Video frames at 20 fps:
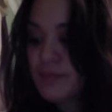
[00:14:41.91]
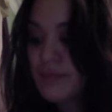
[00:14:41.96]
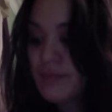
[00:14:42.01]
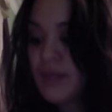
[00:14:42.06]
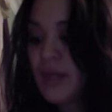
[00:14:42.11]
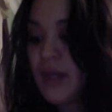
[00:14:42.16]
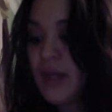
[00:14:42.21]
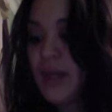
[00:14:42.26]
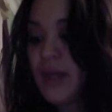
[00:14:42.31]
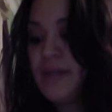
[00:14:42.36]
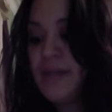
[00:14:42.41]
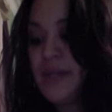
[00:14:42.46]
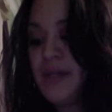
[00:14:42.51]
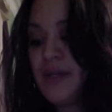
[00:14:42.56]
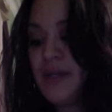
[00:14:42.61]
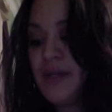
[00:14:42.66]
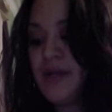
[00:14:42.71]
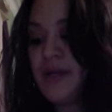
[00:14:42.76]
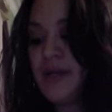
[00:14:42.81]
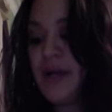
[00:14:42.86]
Then in
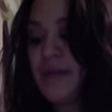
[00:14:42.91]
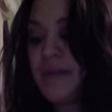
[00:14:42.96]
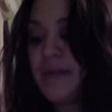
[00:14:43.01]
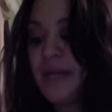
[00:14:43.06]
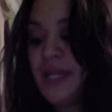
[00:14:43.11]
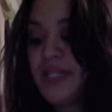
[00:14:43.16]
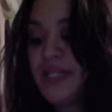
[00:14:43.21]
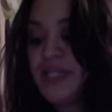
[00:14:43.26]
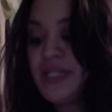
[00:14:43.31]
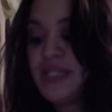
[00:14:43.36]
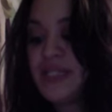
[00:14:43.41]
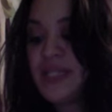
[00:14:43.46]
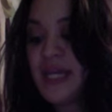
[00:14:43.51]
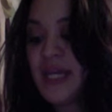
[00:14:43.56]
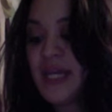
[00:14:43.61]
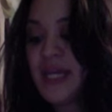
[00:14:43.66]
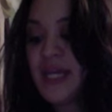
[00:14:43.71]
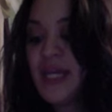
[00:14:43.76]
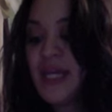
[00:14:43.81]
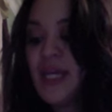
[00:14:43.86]
our combination
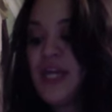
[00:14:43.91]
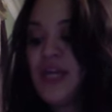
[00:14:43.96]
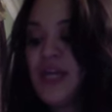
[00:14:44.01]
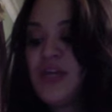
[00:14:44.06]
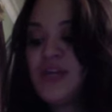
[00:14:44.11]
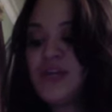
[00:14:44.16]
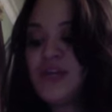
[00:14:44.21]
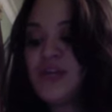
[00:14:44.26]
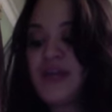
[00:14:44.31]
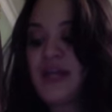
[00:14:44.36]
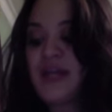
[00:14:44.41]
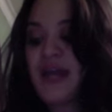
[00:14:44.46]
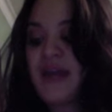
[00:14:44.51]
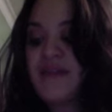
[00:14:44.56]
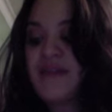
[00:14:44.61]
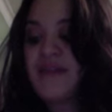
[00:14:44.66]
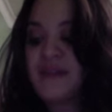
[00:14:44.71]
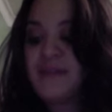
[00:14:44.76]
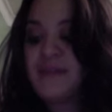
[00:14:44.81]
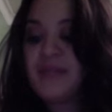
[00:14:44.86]
skin, you're going to
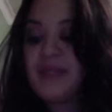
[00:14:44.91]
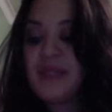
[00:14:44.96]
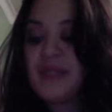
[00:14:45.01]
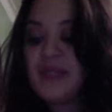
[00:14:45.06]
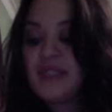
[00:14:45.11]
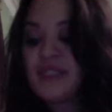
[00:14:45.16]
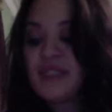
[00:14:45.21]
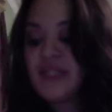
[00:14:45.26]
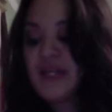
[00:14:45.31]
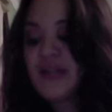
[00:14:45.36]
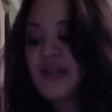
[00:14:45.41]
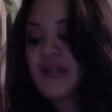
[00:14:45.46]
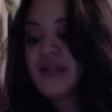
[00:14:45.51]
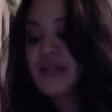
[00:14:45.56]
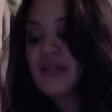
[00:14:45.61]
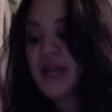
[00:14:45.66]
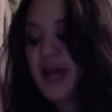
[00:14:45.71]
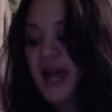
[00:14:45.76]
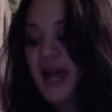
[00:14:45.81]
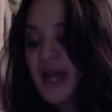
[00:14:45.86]
have the peeling gel,
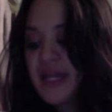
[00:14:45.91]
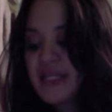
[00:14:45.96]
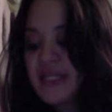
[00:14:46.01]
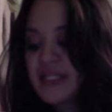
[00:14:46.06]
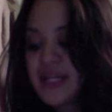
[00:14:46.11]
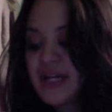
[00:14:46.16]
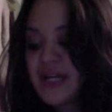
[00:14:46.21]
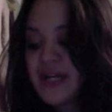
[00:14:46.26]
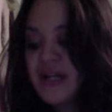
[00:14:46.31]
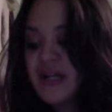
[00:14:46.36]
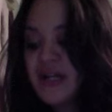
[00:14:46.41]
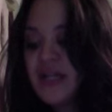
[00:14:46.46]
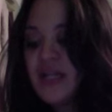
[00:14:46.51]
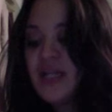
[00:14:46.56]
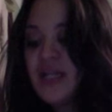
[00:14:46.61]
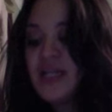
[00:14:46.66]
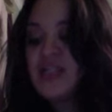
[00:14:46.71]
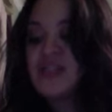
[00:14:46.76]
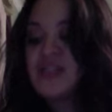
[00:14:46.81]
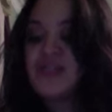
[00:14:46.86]
the eye gel,
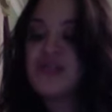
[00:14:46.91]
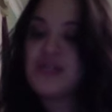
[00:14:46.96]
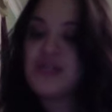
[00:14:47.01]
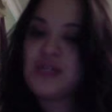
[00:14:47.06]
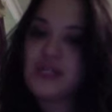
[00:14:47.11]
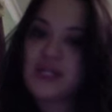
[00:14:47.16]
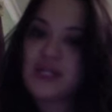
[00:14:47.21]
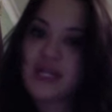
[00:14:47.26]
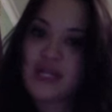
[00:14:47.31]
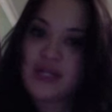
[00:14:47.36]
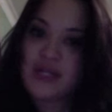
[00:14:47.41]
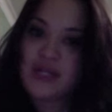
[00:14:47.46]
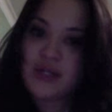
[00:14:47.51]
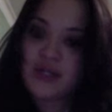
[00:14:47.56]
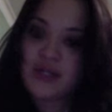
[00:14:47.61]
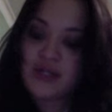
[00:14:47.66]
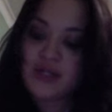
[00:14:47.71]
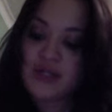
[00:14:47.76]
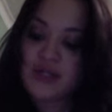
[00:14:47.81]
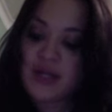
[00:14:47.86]
so you're going to get
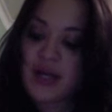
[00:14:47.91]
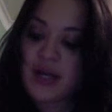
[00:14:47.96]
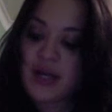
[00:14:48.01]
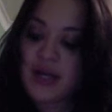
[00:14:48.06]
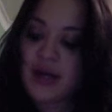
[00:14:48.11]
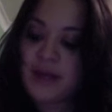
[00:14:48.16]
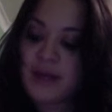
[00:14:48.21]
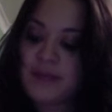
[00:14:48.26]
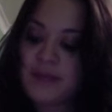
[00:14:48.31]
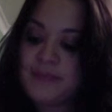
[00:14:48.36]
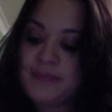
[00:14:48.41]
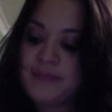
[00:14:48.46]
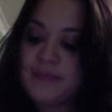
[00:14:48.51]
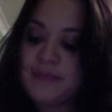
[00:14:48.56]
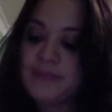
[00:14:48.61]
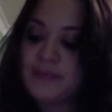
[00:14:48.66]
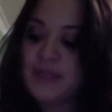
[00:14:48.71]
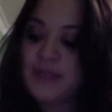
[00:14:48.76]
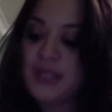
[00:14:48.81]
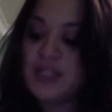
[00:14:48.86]
your
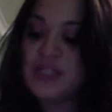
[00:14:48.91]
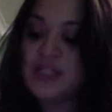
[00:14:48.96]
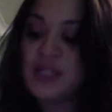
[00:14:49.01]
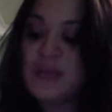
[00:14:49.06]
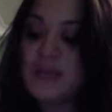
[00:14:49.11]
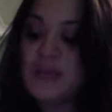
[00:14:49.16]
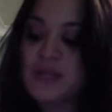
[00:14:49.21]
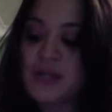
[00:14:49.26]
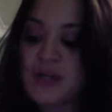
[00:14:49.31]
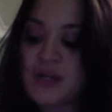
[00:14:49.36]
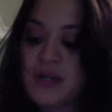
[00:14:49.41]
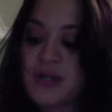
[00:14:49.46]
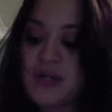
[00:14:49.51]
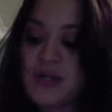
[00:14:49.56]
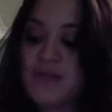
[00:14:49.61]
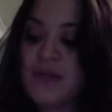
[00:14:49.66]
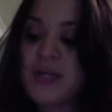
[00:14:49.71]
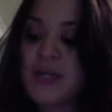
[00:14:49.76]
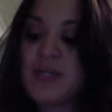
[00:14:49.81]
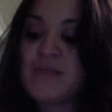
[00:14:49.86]
a jump start on your
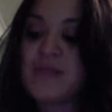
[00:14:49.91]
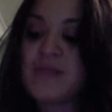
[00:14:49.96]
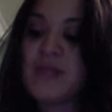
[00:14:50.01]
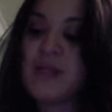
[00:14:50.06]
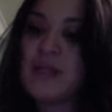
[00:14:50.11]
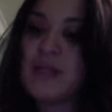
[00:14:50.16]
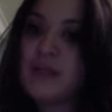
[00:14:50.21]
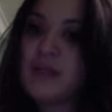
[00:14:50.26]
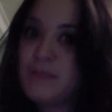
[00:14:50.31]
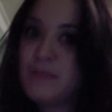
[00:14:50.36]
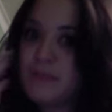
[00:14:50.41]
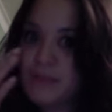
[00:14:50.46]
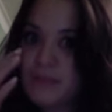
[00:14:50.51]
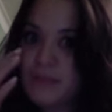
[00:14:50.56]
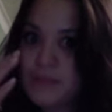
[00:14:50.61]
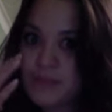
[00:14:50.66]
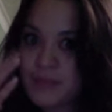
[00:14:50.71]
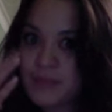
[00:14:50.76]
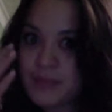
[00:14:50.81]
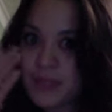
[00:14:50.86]
regimen,
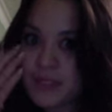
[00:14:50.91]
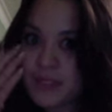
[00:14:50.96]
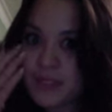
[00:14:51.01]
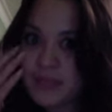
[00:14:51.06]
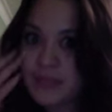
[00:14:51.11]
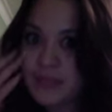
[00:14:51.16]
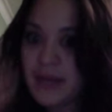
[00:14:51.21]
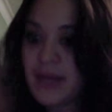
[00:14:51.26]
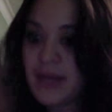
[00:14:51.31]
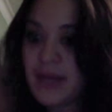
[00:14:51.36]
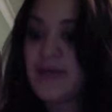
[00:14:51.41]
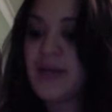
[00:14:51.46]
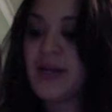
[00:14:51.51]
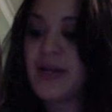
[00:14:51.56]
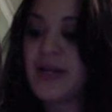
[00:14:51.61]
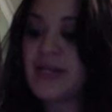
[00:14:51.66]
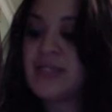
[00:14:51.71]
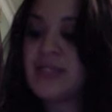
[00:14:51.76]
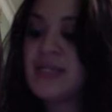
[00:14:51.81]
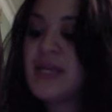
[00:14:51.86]
plus some eye
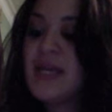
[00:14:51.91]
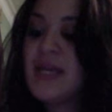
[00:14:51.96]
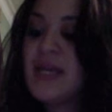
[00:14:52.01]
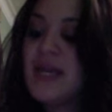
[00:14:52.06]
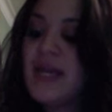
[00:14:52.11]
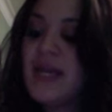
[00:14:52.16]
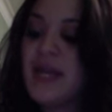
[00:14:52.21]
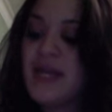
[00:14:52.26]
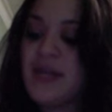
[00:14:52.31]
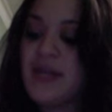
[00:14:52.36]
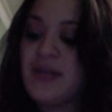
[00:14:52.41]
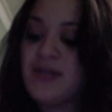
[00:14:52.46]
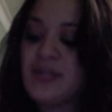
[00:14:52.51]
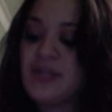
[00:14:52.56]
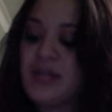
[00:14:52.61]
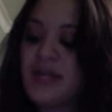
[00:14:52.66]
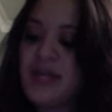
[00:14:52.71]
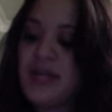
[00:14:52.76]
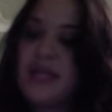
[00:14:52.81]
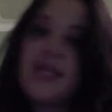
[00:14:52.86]
products. And it goes
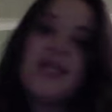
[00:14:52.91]
on.